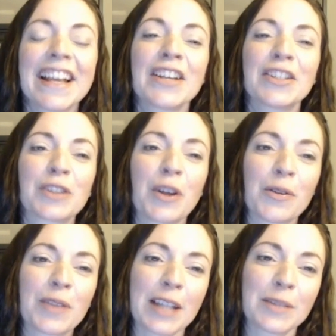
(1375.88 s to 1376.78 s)

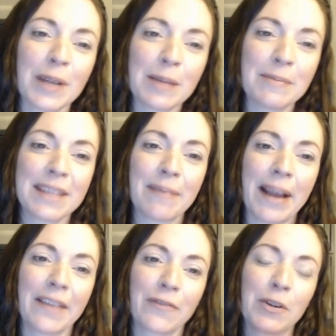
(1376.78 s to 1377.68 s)
So that's what I mean
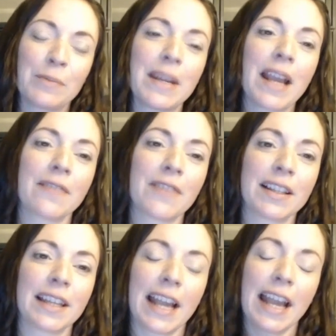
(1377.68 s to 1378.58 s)
by, for me, I felt
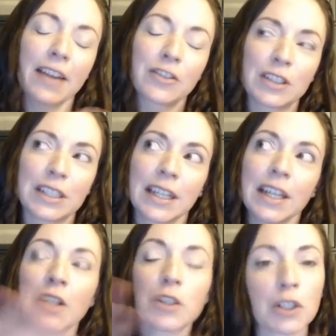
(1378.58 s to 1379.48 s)
like I actually
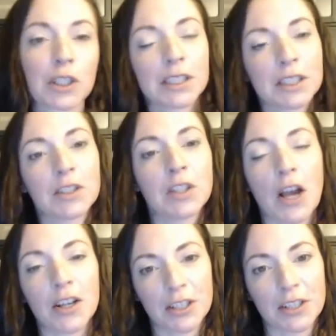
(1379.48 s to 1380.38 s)
took a little
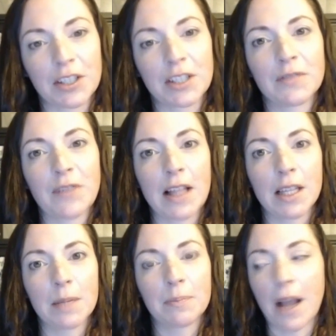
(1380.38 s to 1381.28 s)
longer to
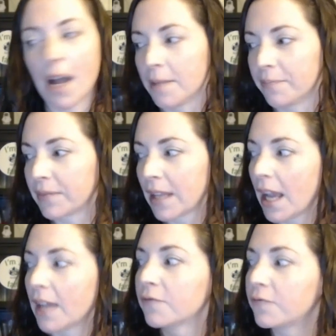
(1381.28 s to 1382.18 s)
develop
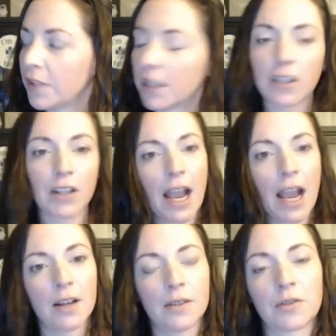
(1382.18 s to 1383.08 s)
and figure
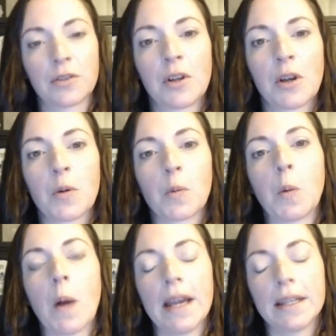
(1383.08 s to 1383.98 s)
out what